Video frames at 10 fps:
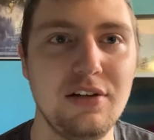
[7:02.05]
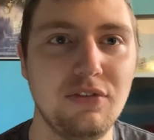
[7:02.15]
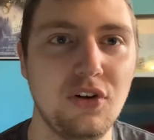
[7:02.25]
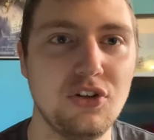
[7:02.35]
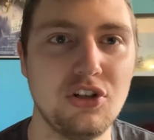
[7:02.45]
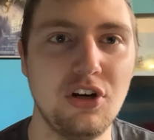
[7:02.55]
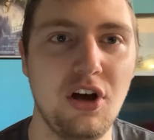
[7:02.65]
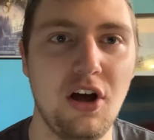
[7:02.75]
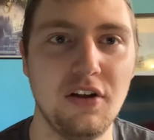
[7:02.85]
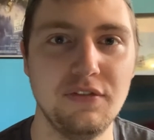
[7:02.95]
version
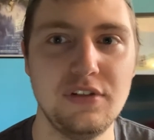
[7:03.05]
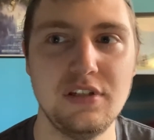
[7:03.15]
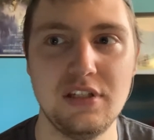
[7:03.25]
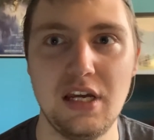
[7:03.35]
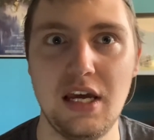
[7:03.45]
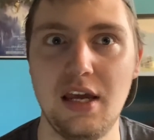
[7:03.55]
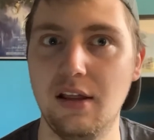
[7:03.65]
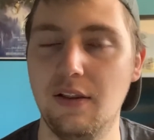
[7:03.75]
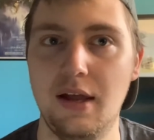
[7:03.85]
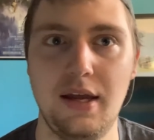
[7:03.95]
of, say,
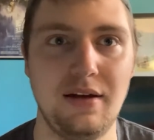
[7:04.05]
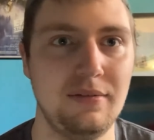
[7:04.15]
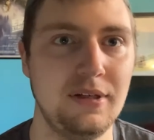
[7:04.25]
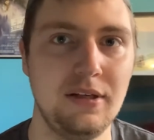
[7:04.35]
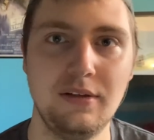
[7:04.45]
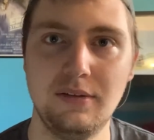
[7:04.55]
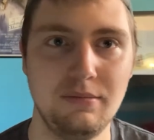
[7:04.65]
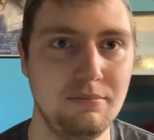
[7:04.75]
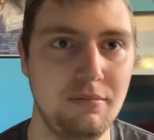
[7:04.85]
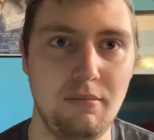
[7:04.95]
like,
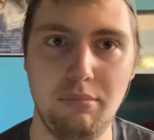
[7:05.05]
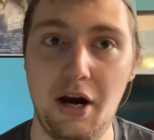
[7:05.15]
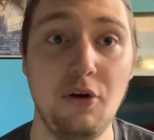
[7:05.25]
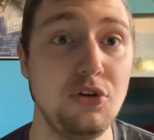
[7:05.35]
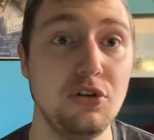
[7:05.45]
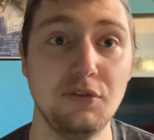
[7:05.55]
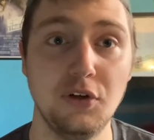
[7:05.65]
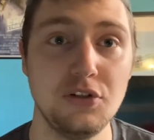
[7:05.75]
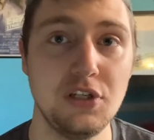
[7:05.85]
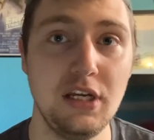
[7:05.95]
Brown
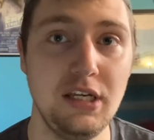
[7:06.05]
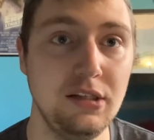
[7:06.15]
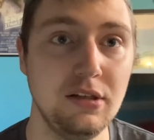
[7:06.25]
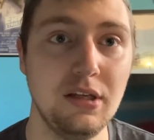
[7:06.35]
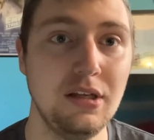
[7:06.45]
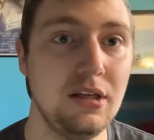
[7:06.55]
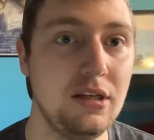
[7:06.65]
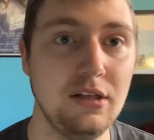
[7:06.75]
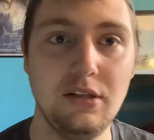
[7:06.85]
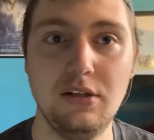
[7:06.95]
University?
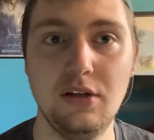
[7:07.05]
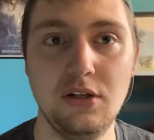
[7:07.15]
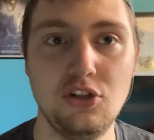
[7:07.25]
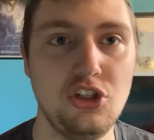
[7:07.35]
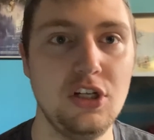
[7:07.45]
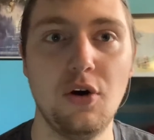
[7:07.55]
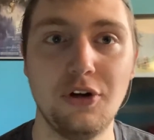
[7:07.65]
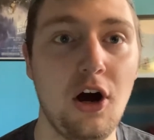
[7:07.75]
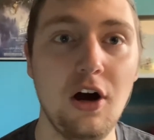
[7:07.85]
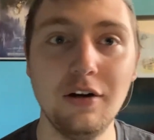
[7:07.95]
Did she go to
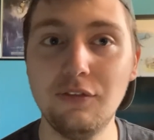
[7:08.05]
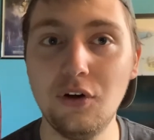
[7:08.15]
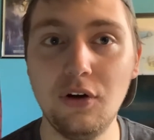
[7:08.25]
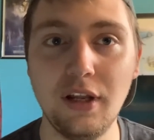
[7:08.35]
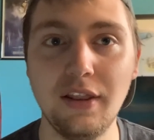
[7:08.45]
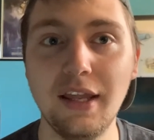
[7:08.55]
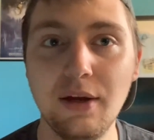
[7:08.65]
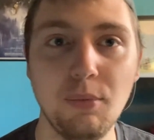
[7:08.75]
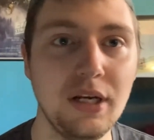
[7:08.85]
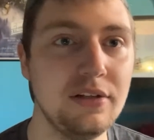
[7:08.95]
Harvard, and they
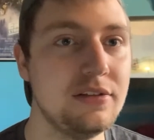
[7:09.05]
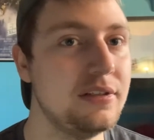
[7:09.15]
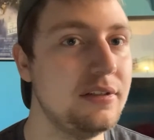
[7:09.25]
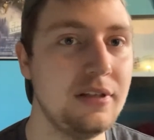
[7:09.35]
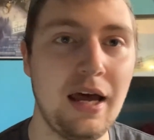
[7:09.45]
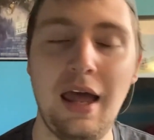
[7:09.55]
went to...